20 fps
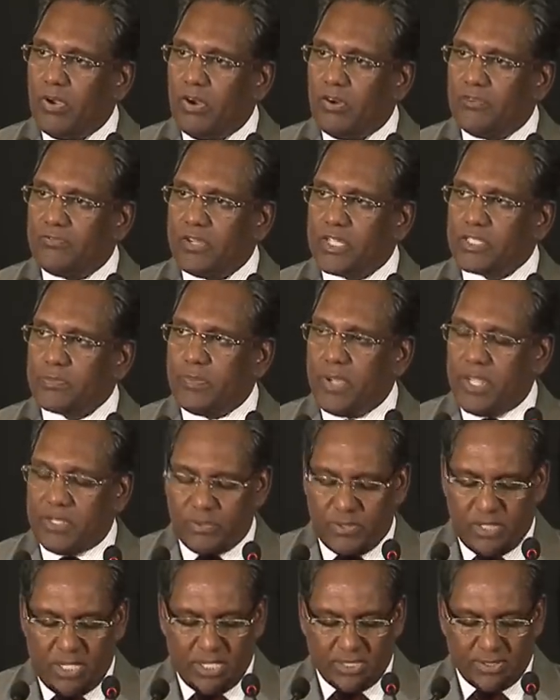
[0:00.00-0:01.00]
of
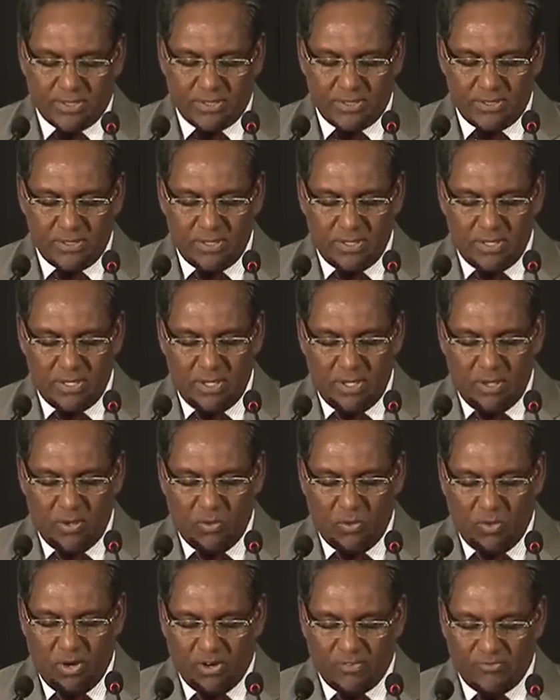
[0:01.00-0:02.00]
expatriate
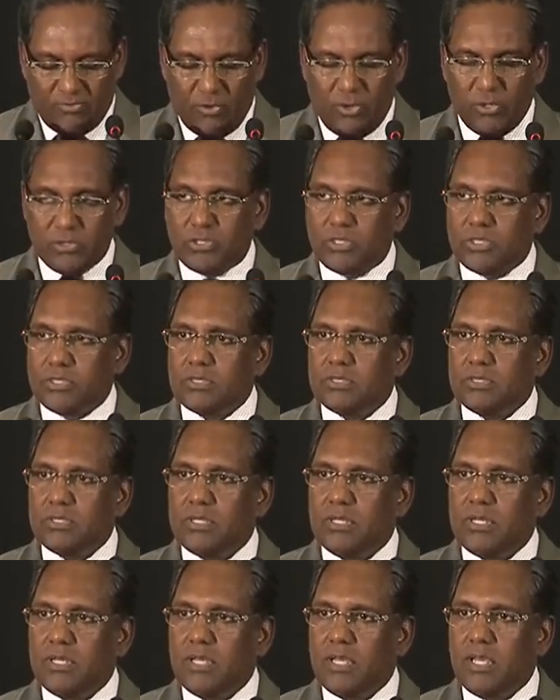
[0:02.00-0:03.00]
workforce
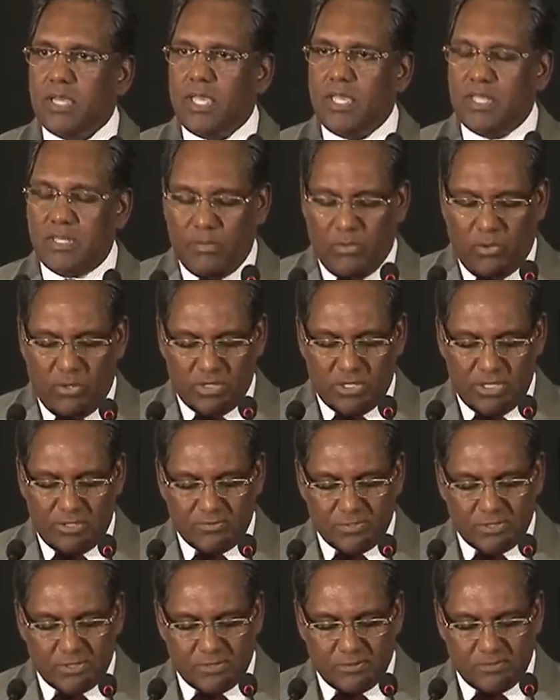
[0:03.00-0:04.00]
in the
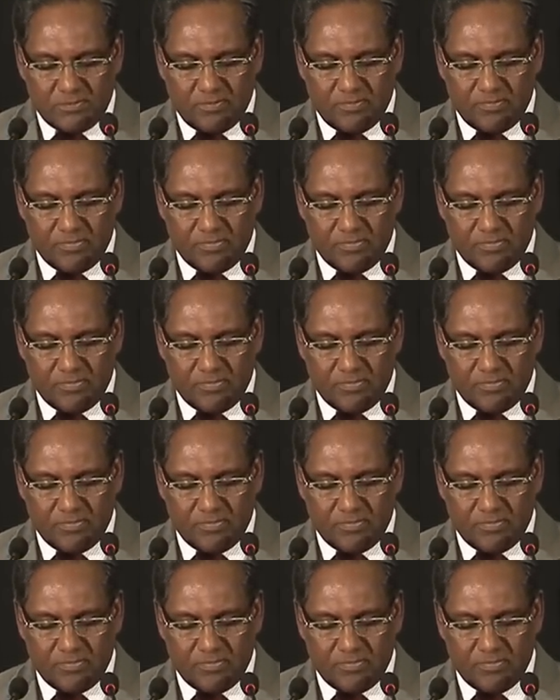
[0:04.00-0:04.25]
Maldives.